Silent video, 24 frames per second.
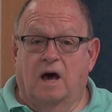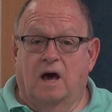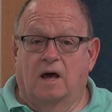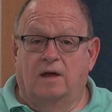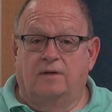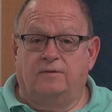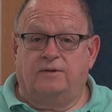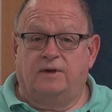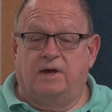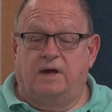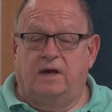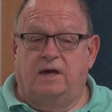
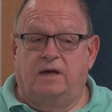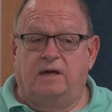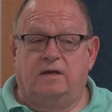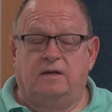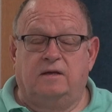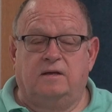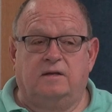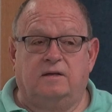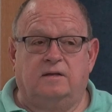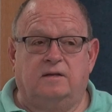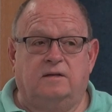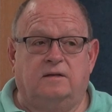The
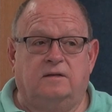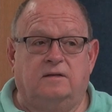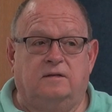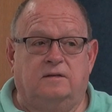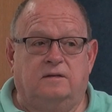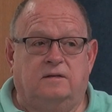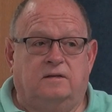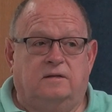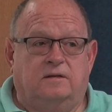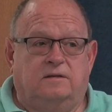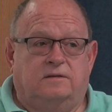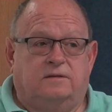
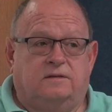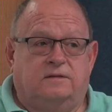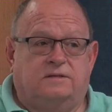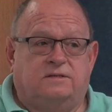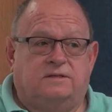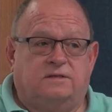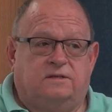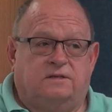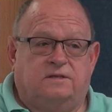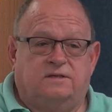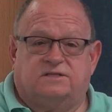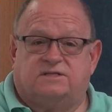
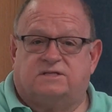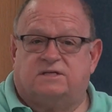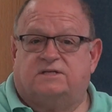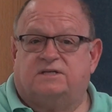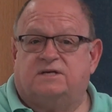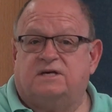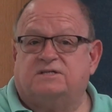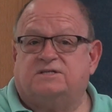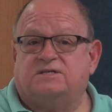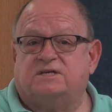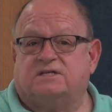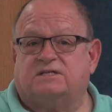
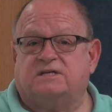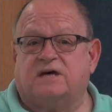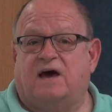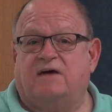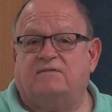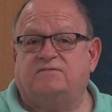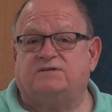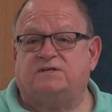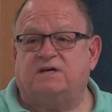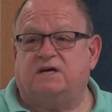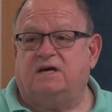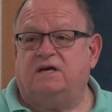statistics
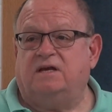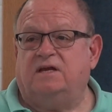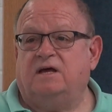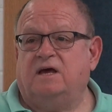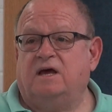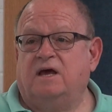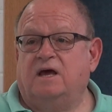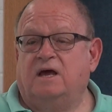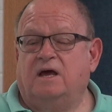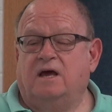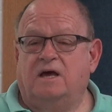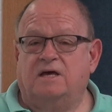I've seen
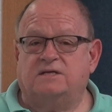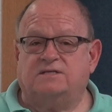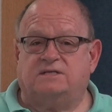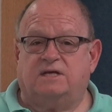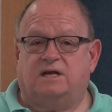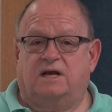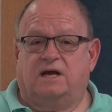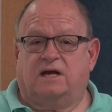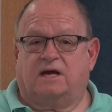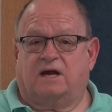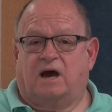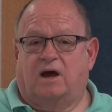is
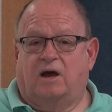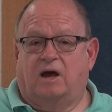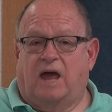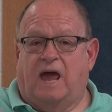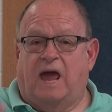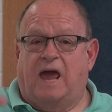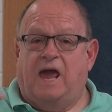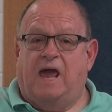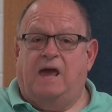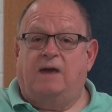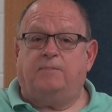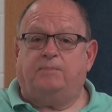
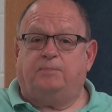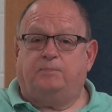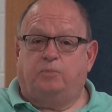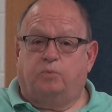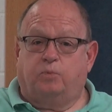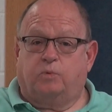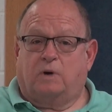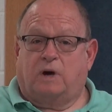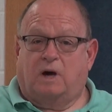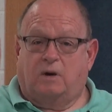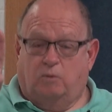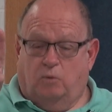that
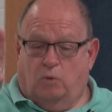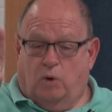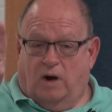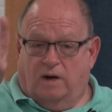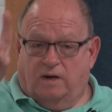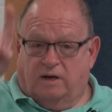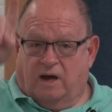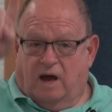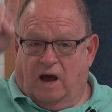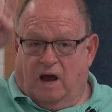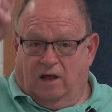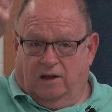one
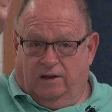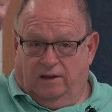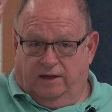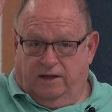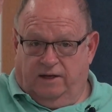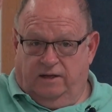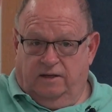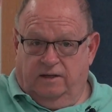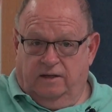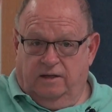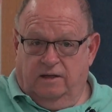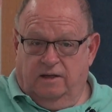
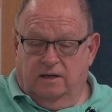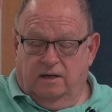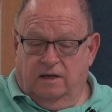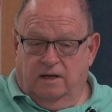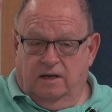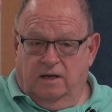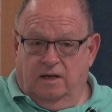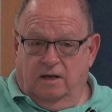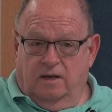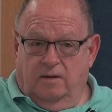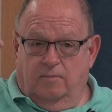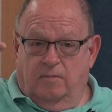colony
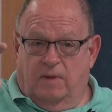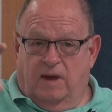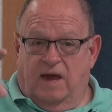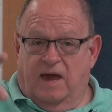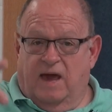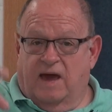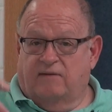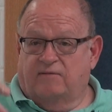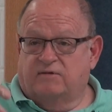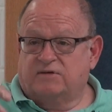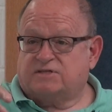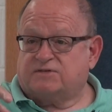may
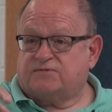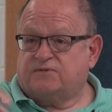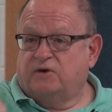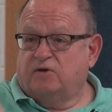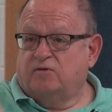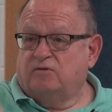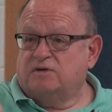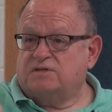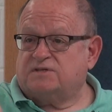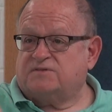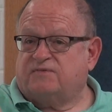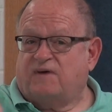have as
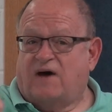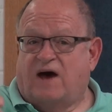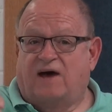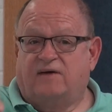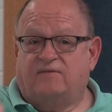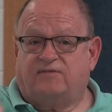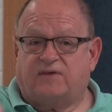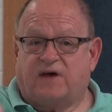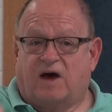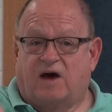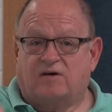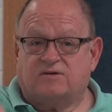few as
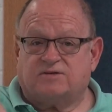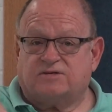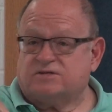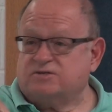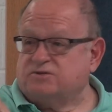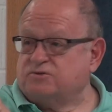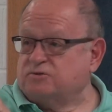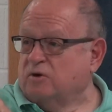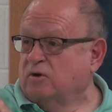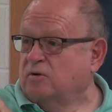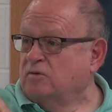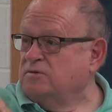5,000
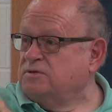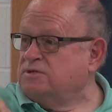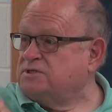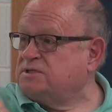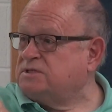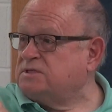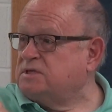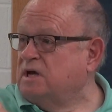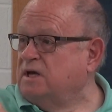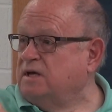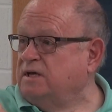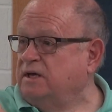
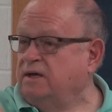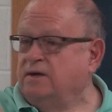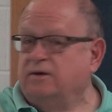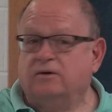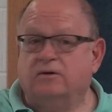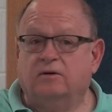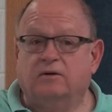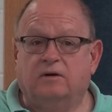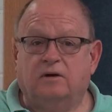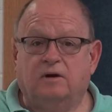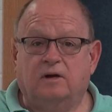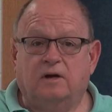drones a
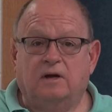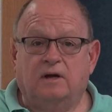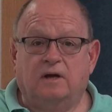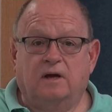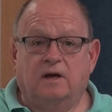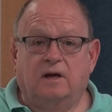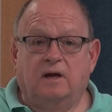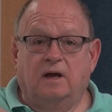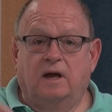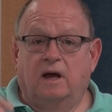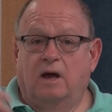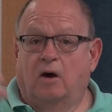year,
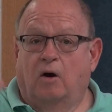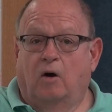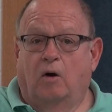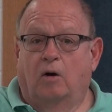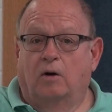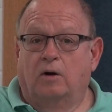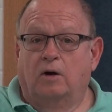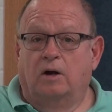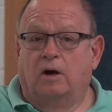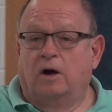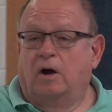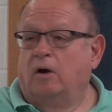or
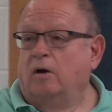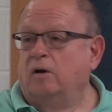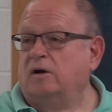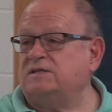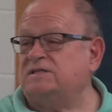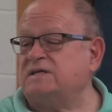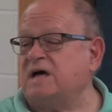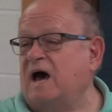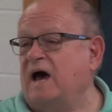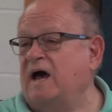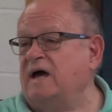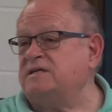as
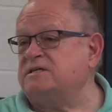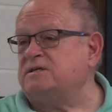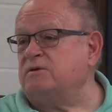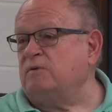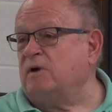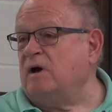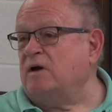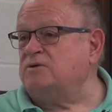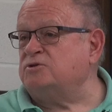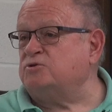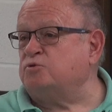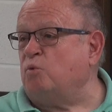high as
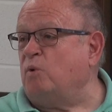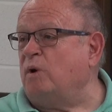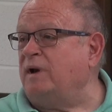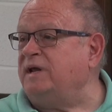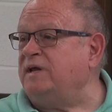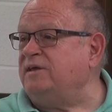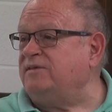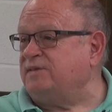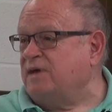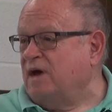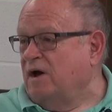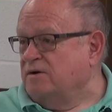around
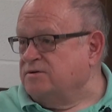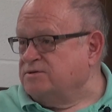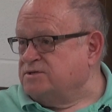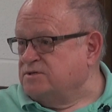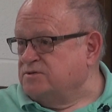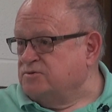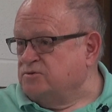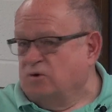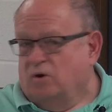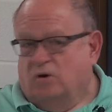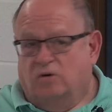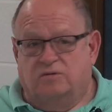20,000
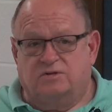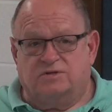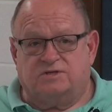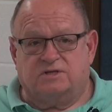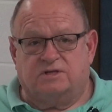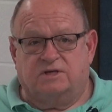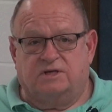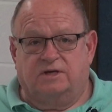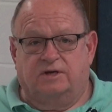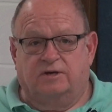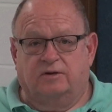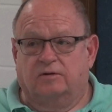drones in
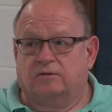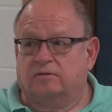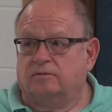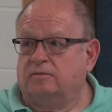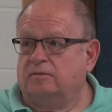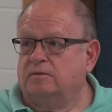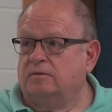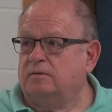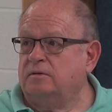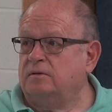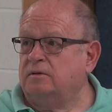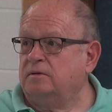a year.
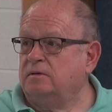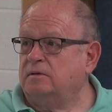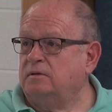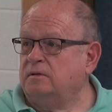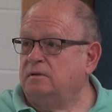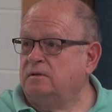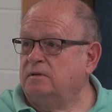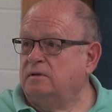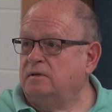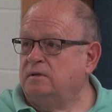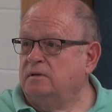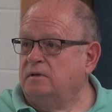
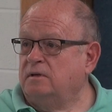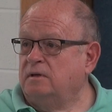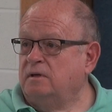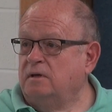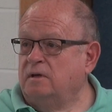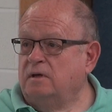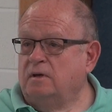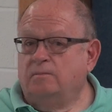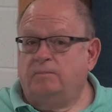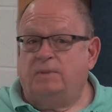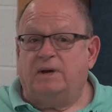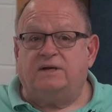
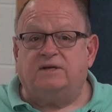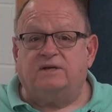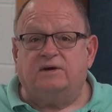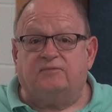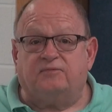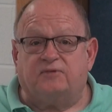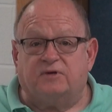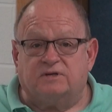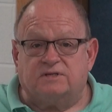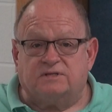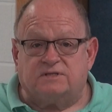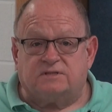Big
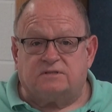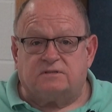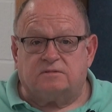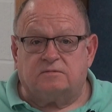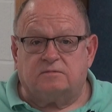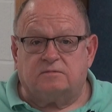difference.